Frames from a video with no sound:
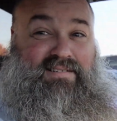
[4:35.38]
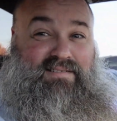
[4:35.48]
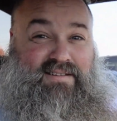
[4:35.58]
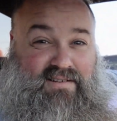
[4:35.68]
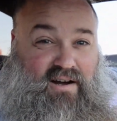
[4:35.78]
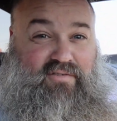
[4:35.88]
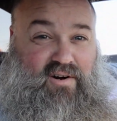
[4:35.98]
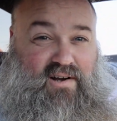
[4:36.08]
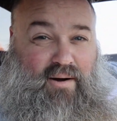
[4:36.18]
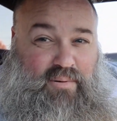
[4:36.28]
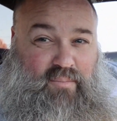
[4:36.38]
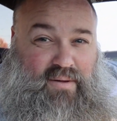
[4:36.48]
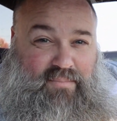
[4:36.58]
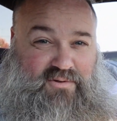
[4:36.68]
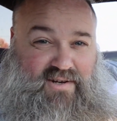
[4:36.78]
let's cover a couple of
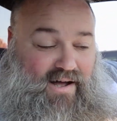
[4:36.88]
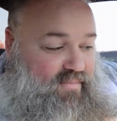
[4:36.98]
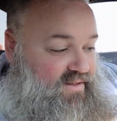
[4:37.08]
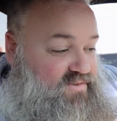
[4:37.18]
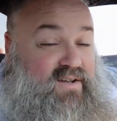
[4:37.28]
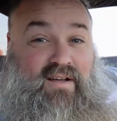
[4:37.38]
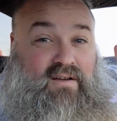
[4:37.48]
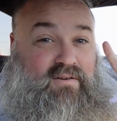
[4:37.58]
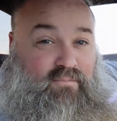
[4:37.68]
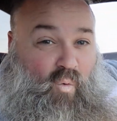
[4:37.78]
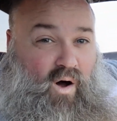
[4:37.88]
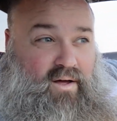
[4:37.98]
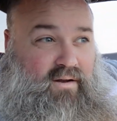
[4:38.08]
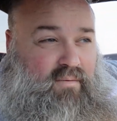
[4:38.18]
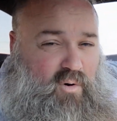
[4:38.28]
people's comments.
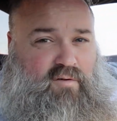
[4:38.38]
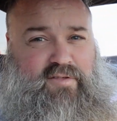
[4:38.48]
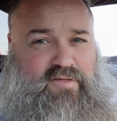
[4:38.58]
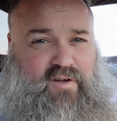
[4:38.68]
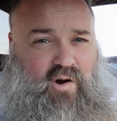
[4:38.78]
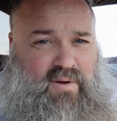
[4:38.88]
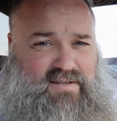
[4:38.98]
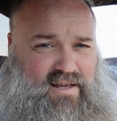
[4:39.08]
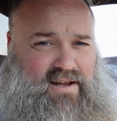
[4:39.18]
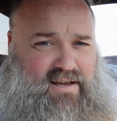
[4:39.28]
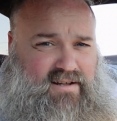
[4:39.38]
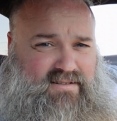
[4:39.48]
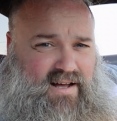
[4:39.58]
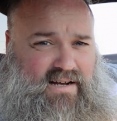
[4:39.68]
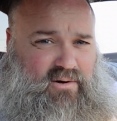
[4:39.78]
One, move the thermos, idiot,
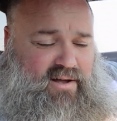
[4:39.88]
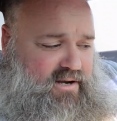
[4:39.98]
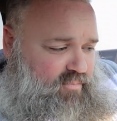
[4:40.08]
it's not going into